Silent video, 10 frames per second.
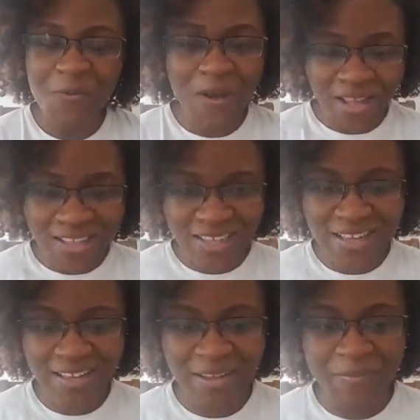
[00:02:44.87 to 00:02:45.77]

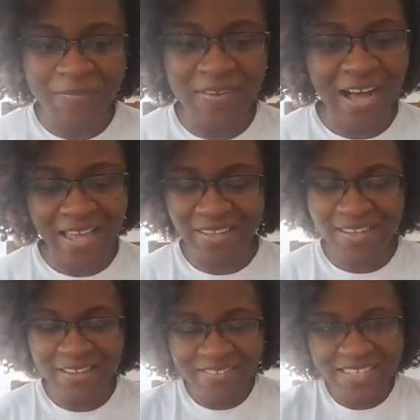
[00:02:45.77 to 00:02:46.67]
Welcome. I
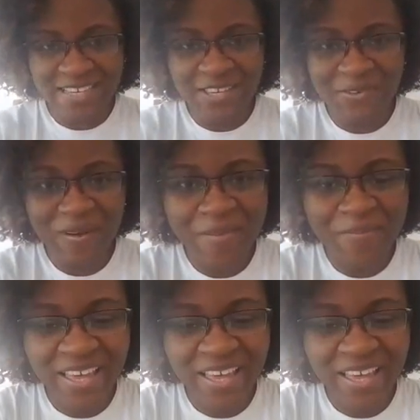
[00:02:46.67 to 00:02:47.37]
love seeing you pop